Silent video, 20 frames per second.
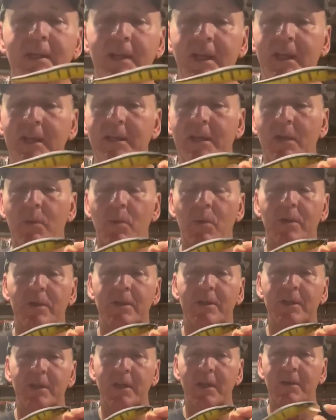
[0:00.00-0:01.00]
thing that I
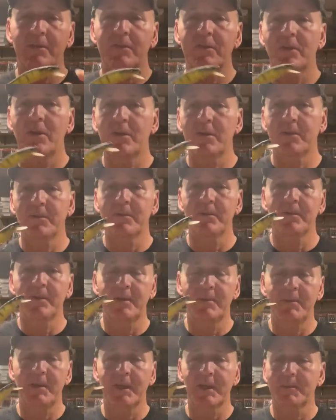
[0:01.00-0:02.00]
wanted to cover on the
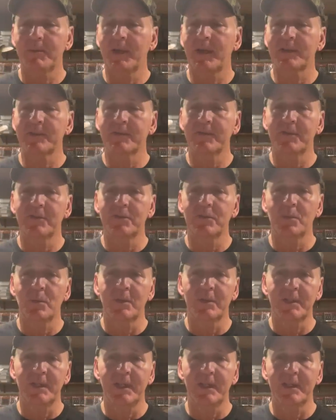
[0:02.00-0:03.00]
Megabass Vision
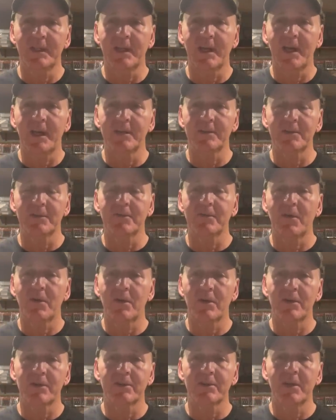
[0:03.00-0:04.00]
110, guys, as
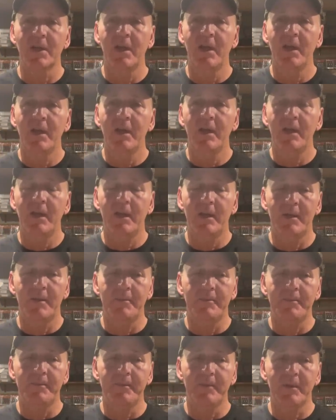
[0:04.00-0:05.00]
far as
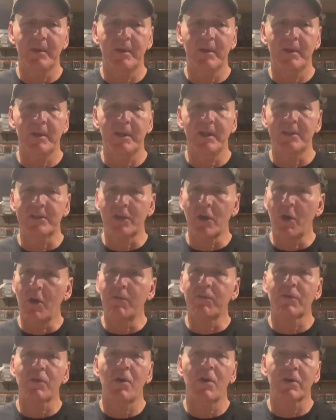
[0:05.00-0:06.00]
its
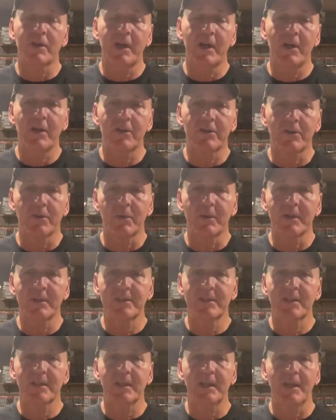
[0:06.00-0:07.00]
overall
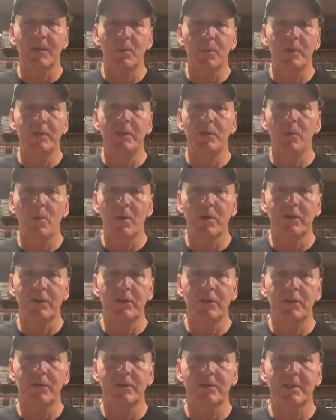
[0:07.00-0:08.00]
characteristic and when you want to
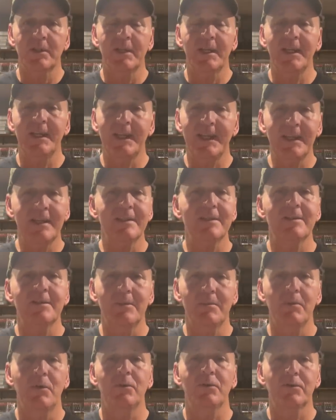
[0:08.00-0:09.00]
use it, it is
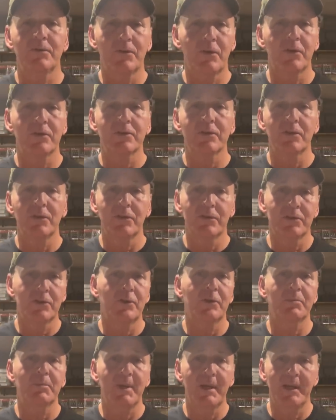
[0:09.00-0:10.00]
the most versatile
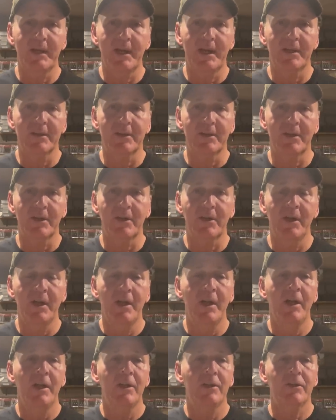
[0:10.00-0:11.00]
jerkbait out there.
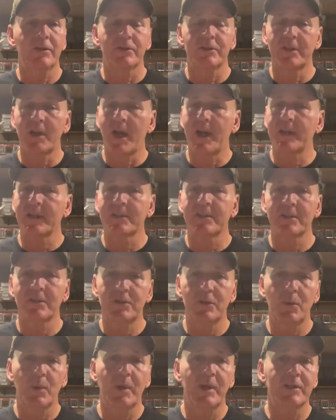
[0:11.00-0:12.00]
There's not a
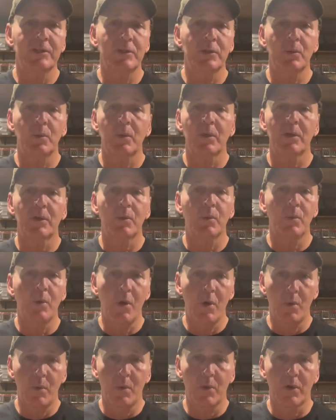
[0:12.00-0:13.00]
situation where it
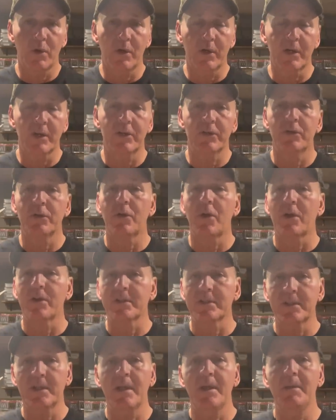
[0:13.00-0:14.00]
won't work. There are
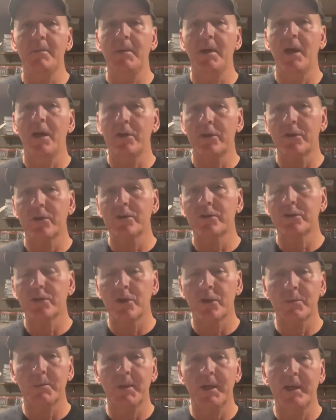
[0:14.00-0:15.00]
some other
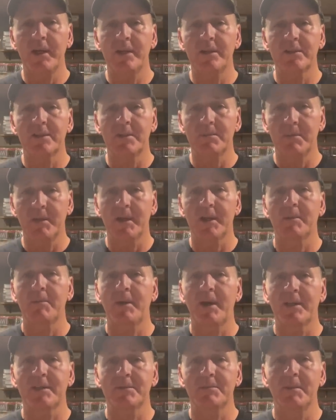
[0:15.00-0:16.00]
jerkbaits that
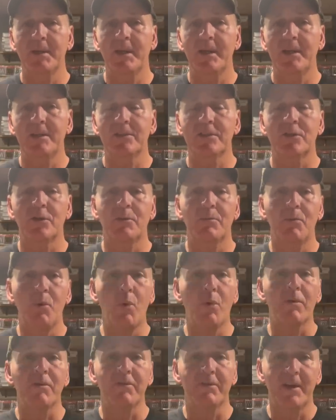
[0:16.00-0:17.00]
Megabass makes that are
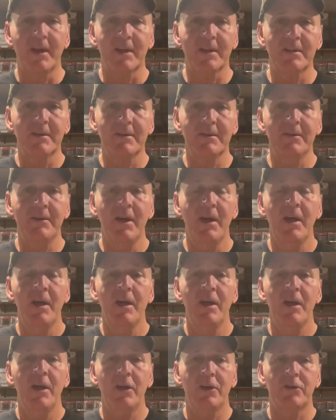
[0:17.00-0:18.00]
more effective
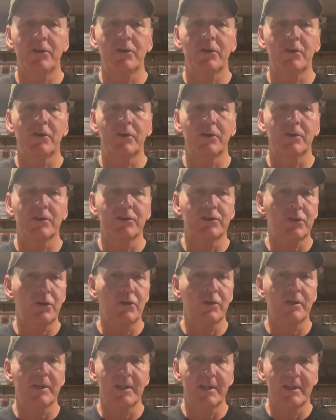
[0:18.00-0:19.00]
under
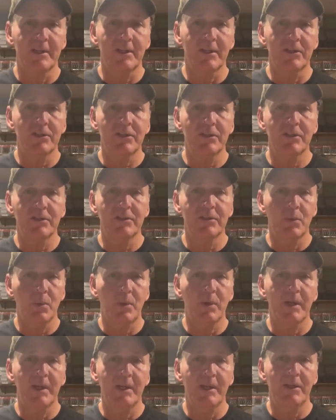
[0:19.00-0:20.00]
certain conditions that
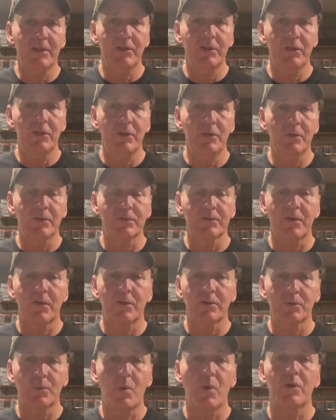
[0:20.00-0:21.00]
we'll get into, as
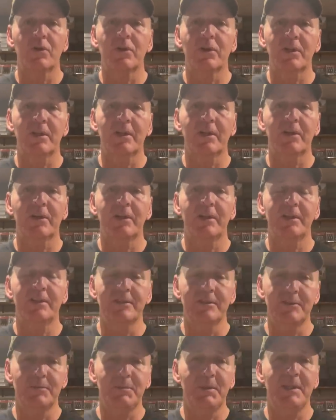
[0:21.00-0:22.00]
far as water clarities
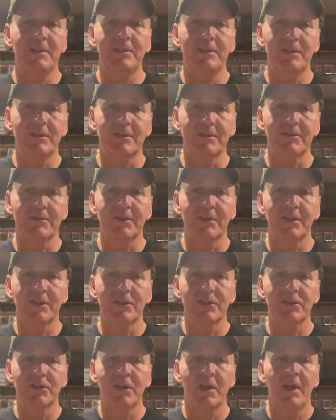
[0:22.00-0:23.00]
and species of
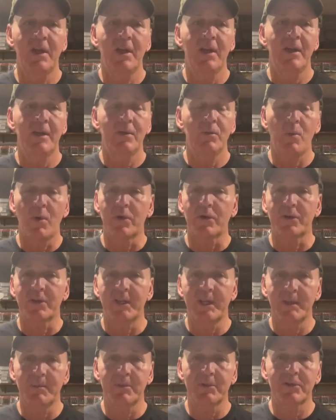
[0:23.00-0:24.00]
fish, water
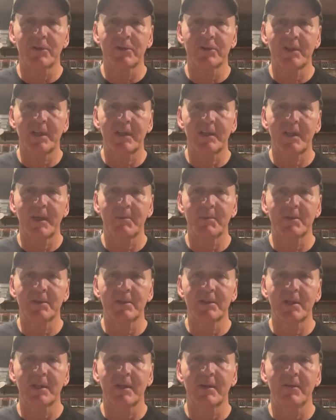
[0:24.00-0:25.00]
temperatures, that type of
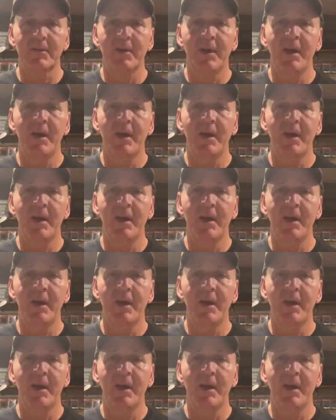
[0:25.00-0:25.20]
stuff.